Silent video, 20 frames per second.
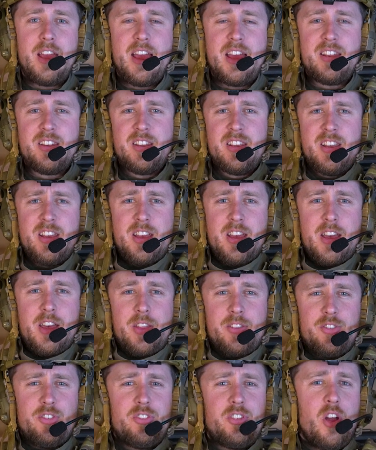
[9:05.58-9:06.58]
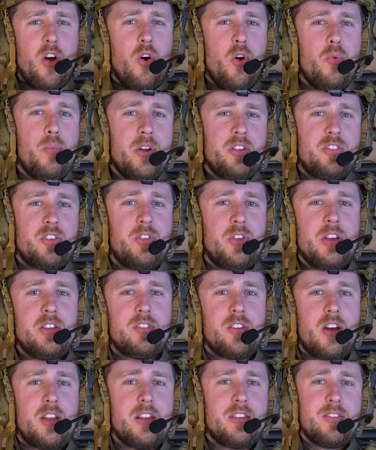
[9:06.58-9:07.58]
and just a whole bunch of things
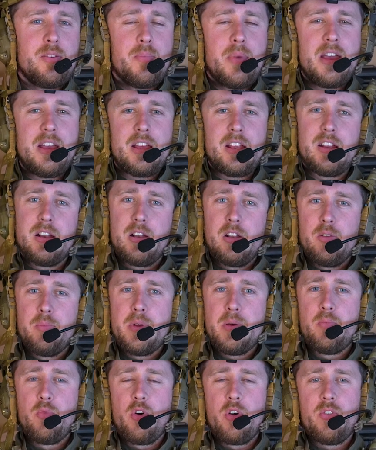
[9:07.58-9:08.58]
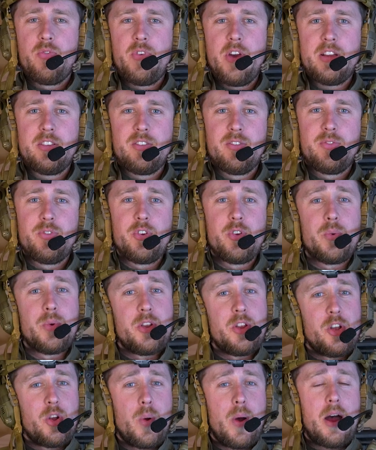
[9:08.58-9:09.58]
on it to make it a little bit more effective for you when
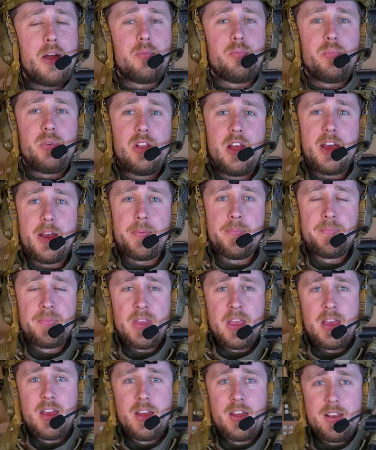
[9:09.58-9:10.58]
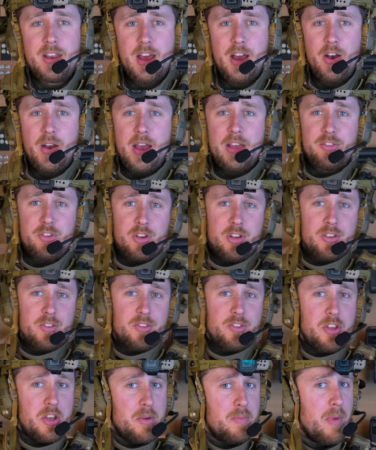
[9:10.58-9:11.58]
you go out and play. Now, as you can
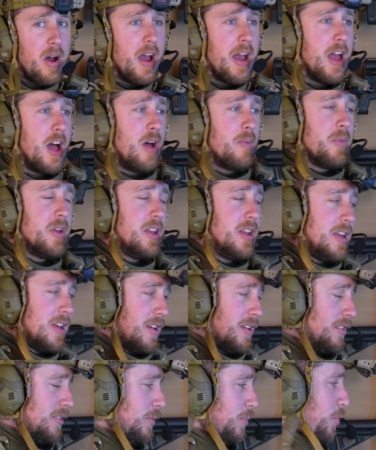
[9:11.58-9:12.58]
see, my helmet is